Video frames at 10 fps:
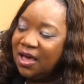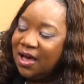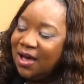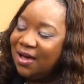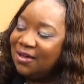
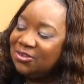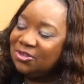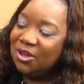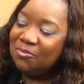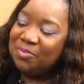You
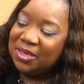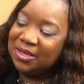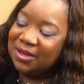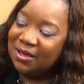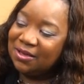know, being
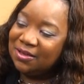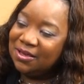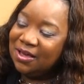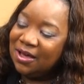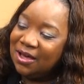a
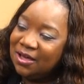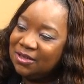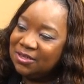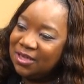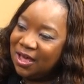
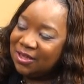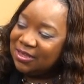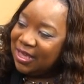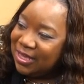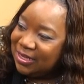young
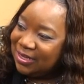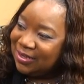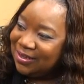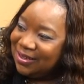lady